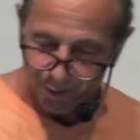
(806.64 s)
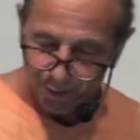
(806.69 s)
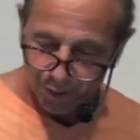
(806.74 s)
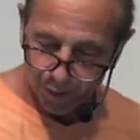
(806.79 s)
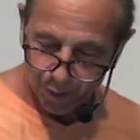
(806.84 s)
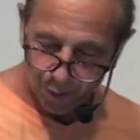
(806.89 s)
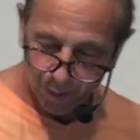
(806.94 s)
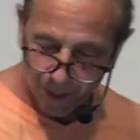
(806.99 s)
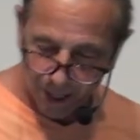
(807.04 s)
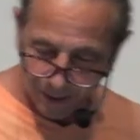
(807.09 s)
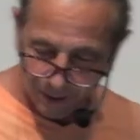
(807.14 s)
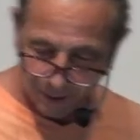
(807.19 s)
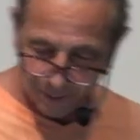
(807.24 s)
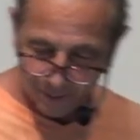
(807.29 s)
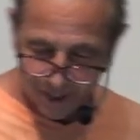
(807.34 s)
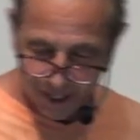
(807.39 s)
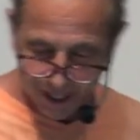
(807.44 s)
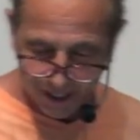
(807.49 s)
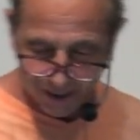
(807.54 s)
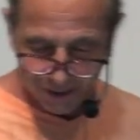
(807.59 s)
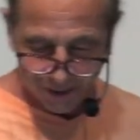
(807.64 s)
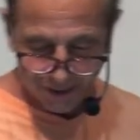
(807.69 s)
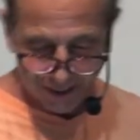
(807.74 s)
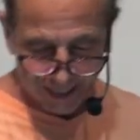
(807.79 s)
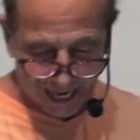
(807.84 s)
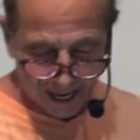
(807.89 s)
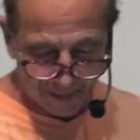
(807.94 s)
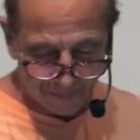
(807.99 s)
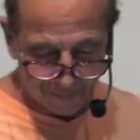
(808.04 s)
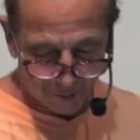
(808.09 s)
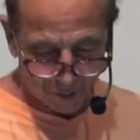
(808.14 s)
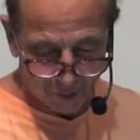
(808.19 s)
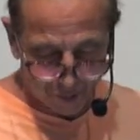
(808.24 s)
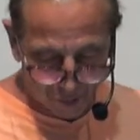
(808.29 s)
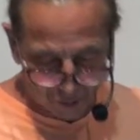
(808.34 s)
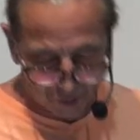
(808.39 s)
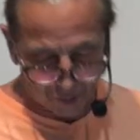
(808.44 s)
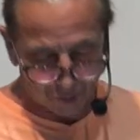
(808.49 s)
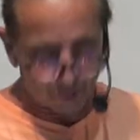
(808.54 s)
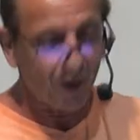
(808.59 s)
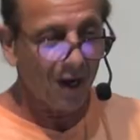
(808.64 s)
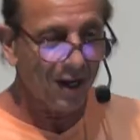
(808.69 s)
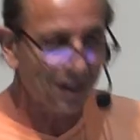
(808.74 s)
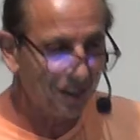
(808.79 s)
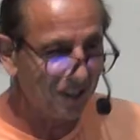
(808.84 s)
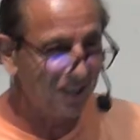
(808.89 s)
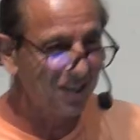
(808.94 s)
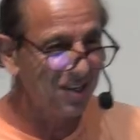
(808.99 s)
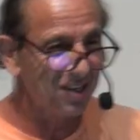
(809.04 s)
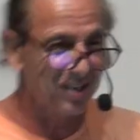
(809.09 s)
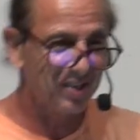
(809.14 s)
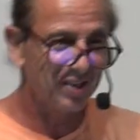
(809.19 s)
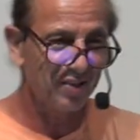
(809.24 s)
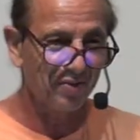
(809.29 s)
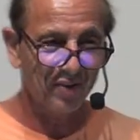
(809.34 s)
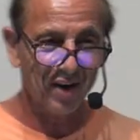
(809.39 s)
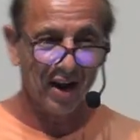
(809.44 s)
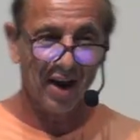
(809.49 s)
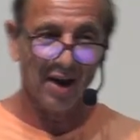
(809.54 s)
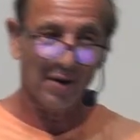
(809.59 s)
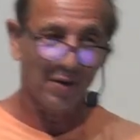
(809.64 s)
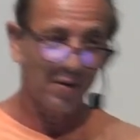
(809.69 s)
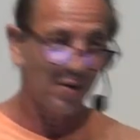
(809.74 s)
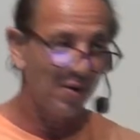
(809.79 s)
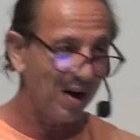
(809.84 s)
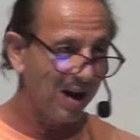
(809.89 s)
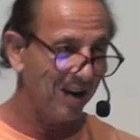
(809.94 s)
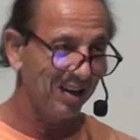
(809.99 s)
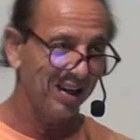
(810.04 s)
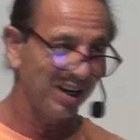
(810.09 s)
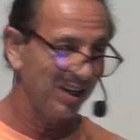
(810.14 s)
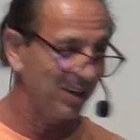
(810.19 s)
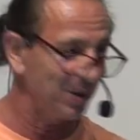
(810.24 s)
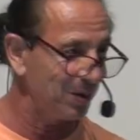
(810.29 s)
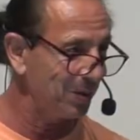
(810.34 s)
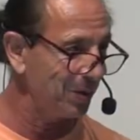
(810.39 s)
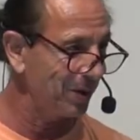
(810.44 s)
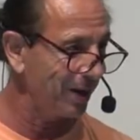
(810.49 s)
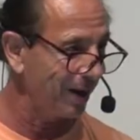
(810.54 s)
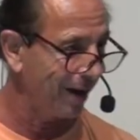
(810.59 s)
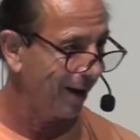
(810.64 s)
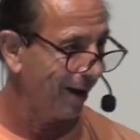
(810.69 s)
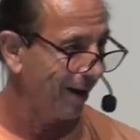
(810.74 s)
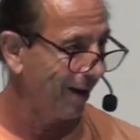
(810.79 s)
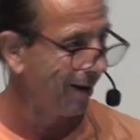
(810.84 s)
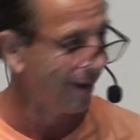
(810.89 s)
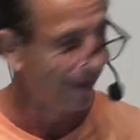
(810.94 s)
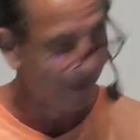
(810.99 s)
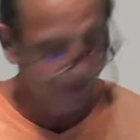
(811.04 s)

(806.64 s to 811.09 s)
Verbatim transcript: For the wrath of man does not produce the righteousness of God. Oh, hallelujah.